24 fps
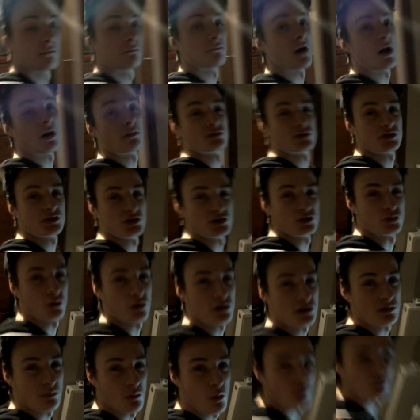My arm's really sore
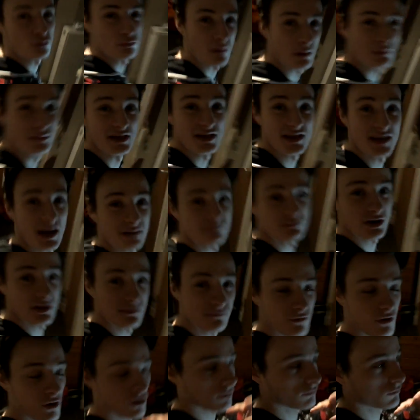because I'm holding my big camera to
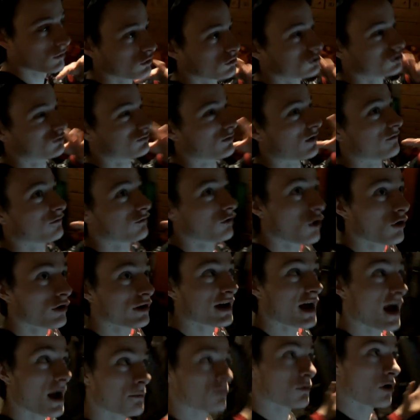vlog. I'm not using my vlog
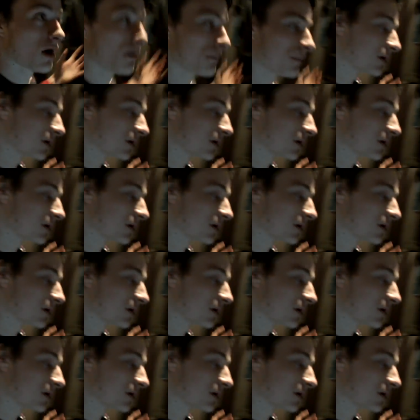camera